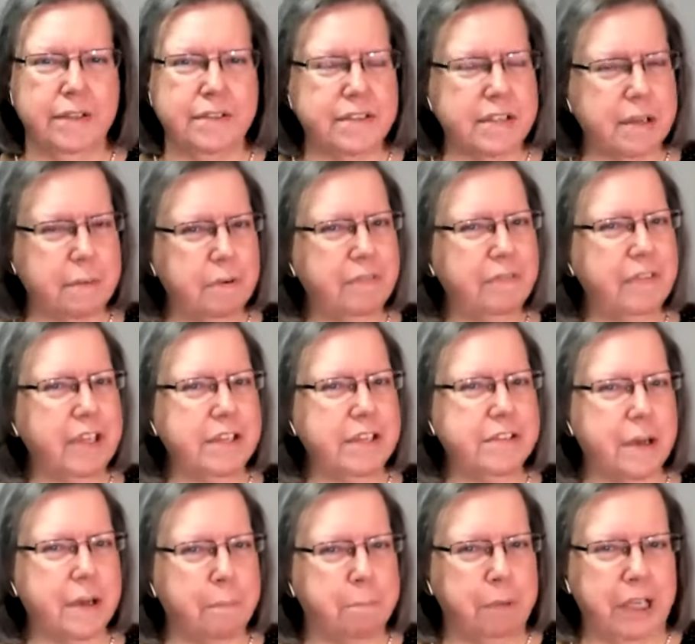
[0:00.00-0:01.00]
Some of
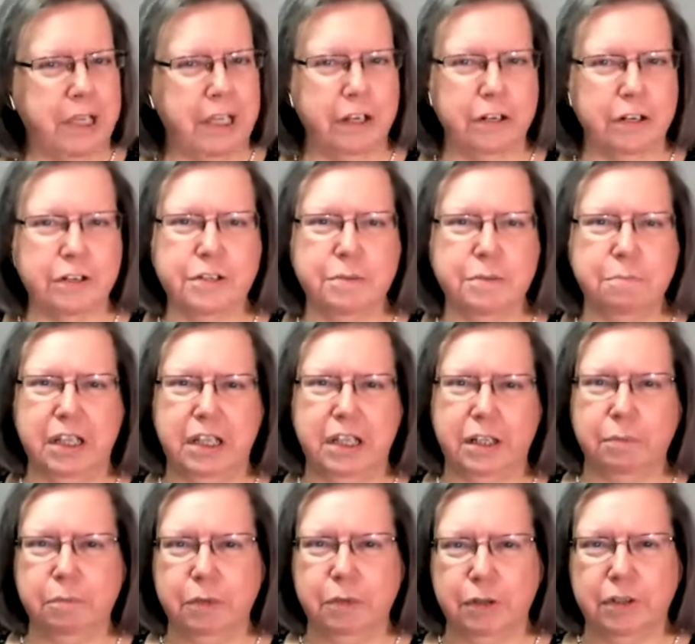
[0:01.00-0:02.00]
these appear to be
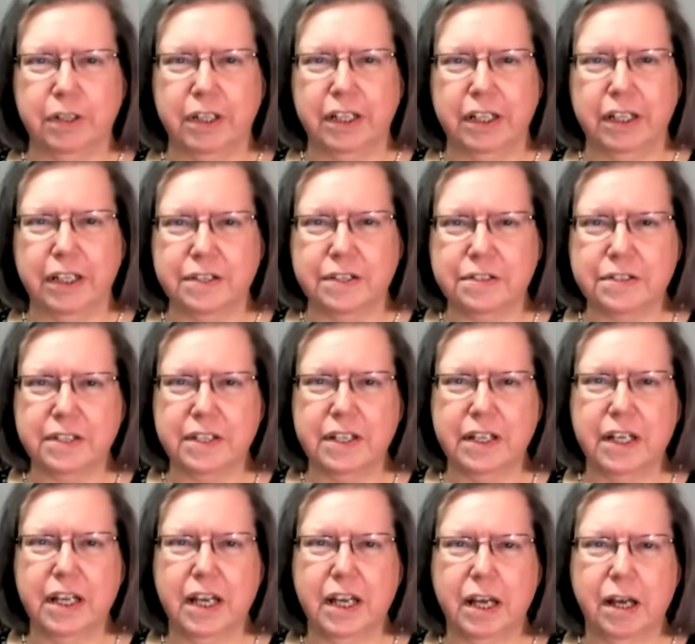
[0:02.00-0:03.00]
communities,
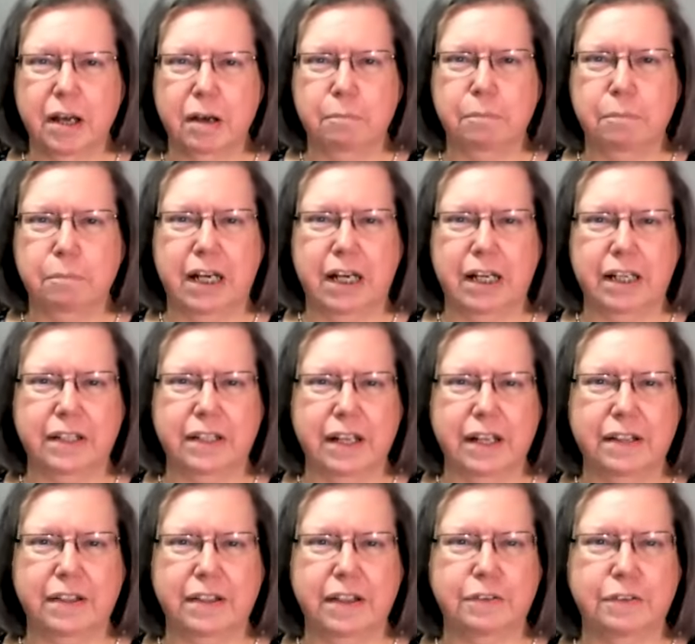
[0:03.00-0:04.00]

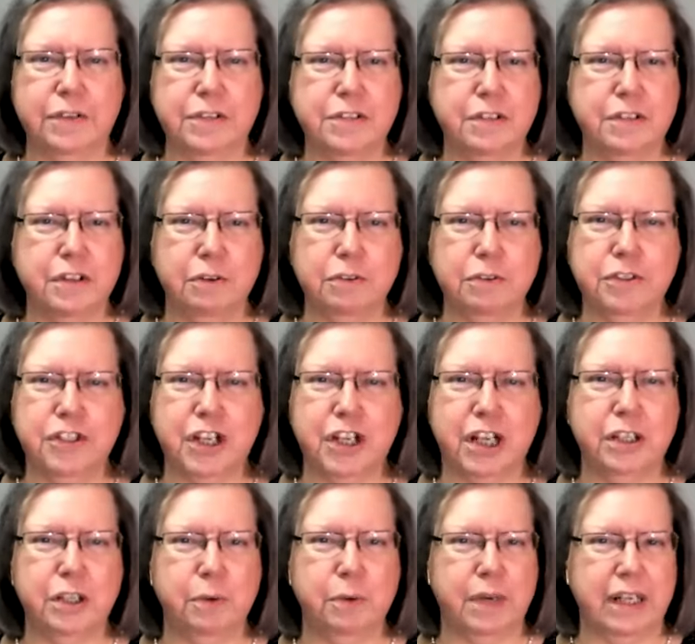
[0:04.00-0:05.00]
but there is no
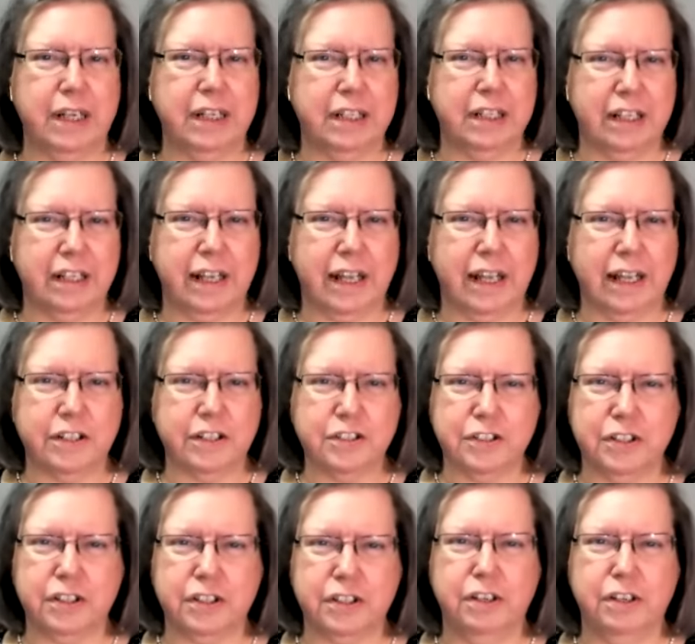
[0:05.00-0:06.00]
genuine
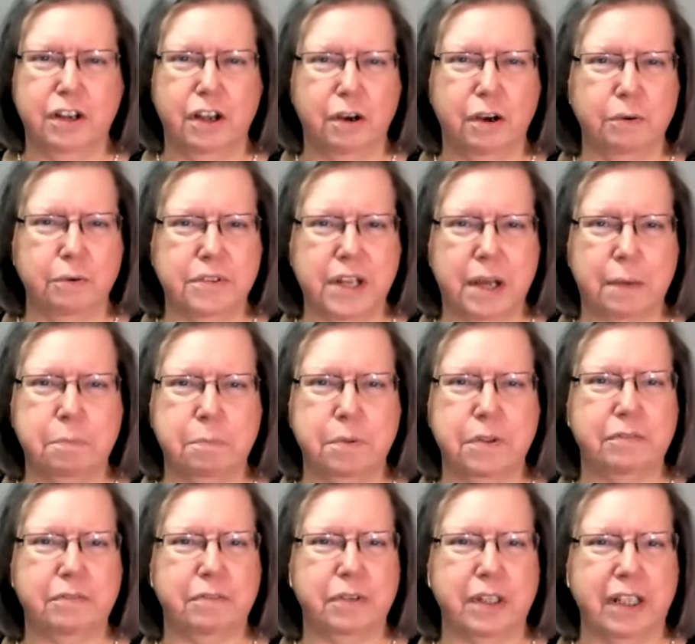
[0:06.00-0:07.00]
connection, no
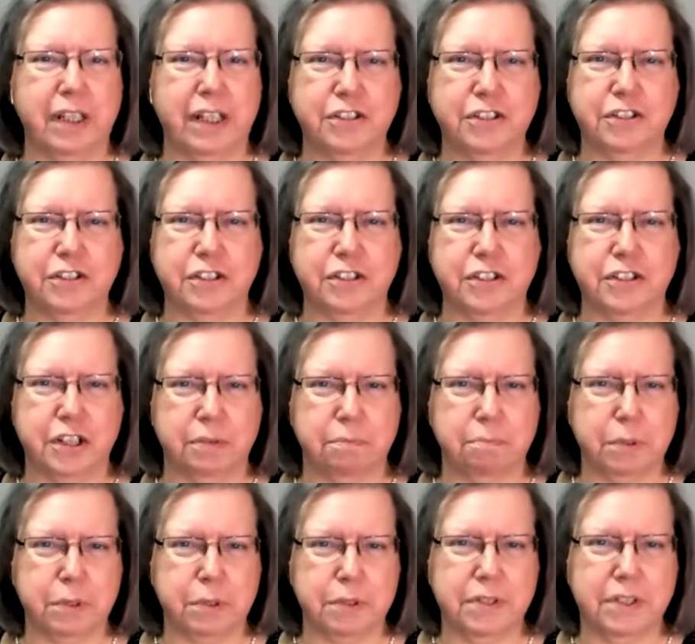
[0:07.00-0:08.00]
depth of
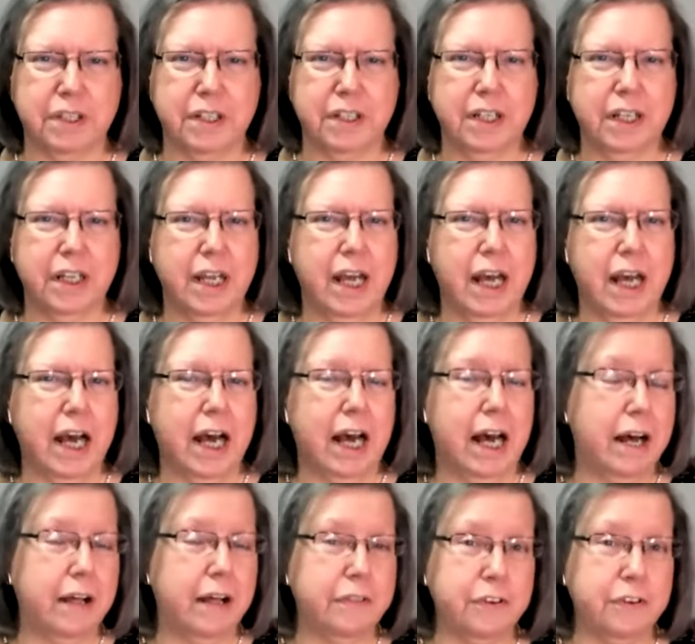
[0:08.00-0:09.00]
relationship.
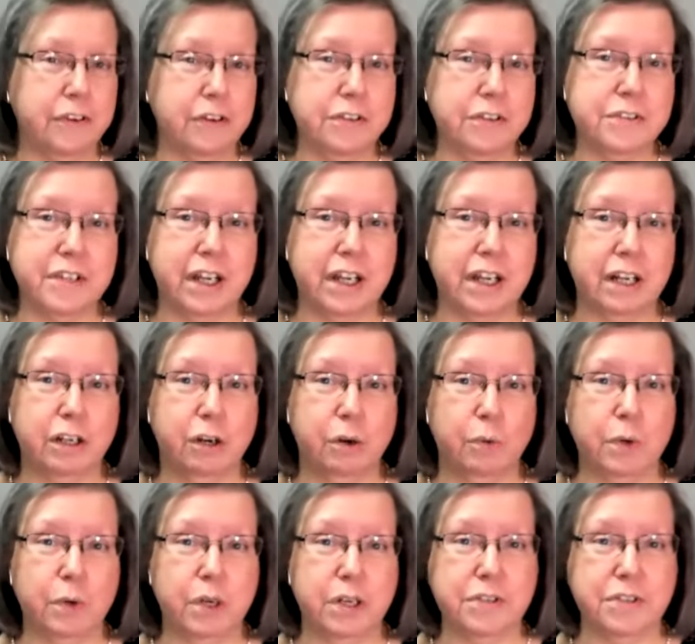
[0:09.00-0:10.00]
Others are
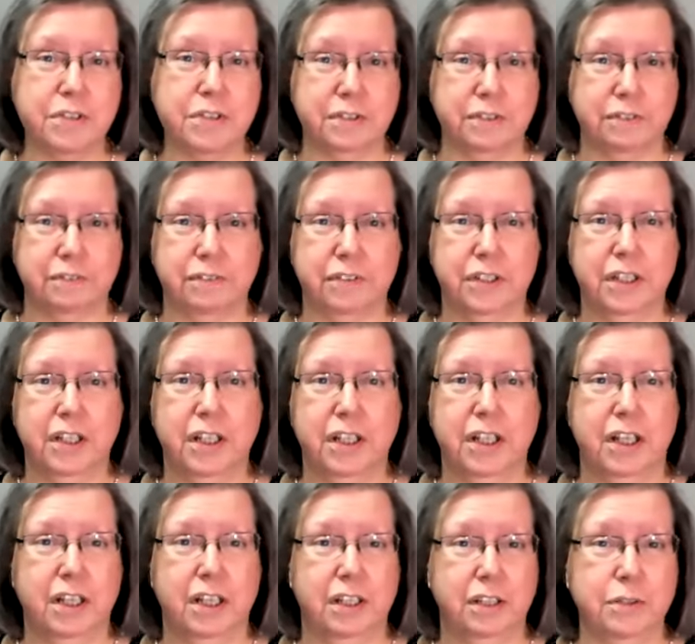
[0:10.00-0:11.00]
coercive,
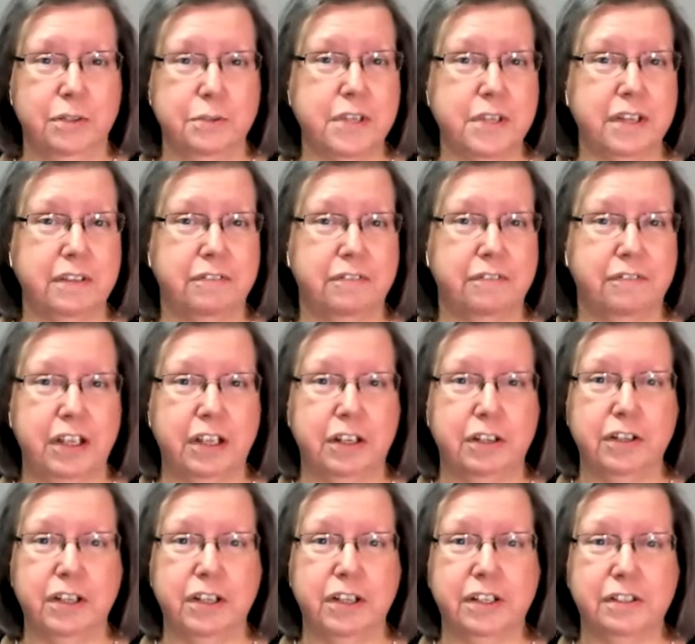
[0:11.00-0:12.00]
using
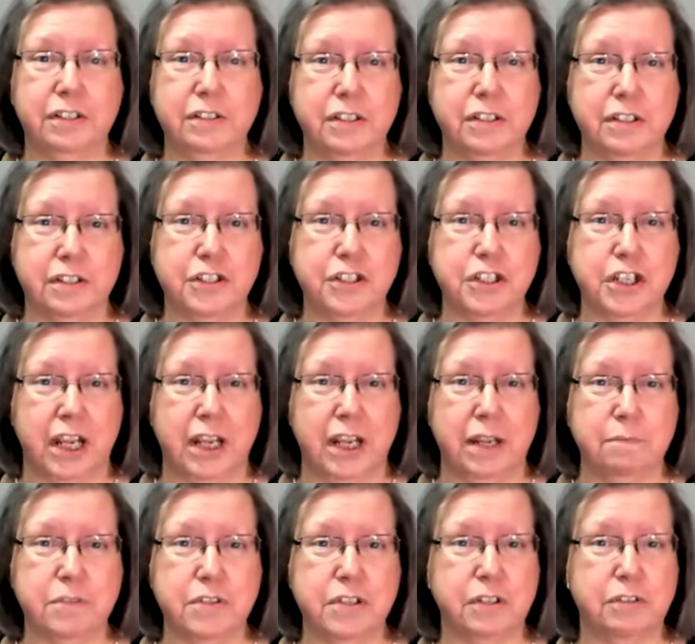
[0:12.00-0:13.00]
fear, guilt, and
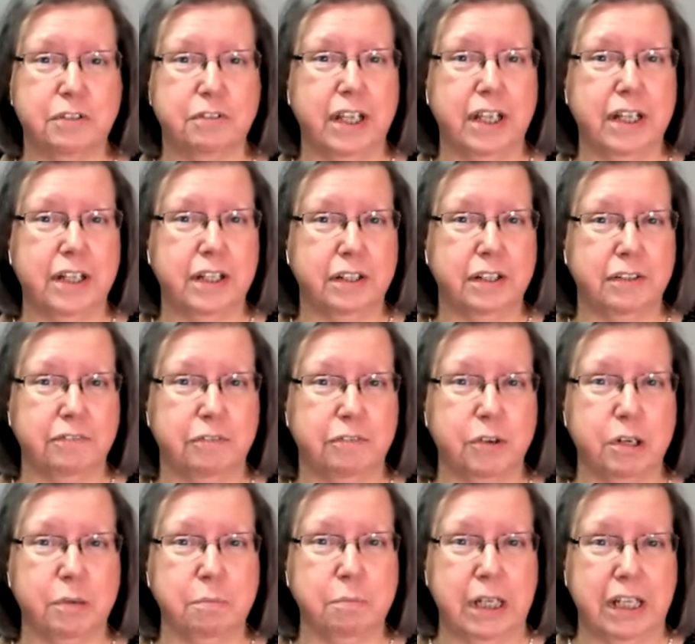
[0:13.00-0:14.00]
shame to create
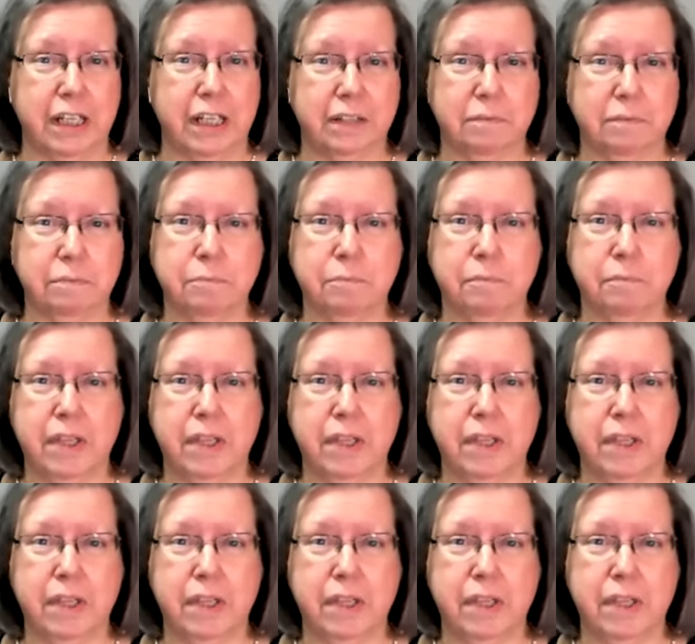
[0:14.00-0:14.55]
conformity.